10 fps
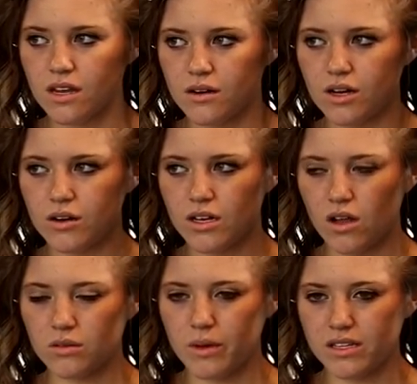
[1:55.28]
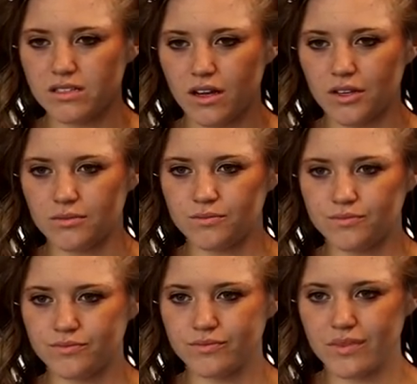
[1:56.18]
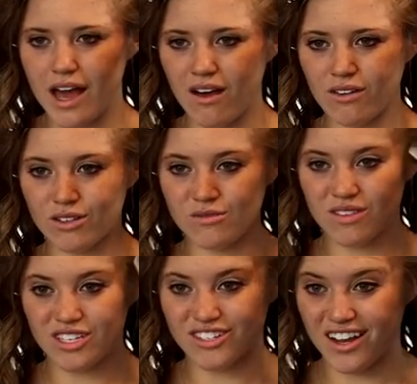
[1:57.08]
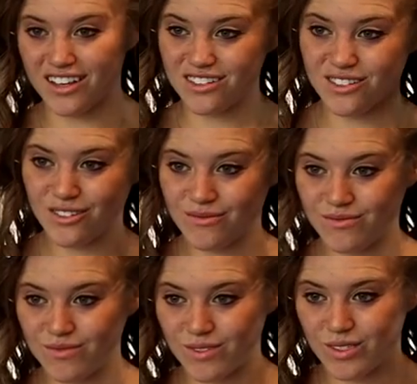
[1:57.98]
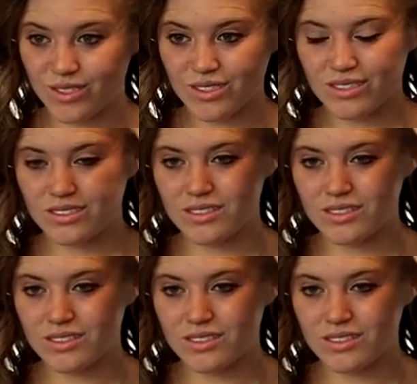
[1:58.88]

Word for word: I don't know, it all depends on how it looks with the dress. So. True.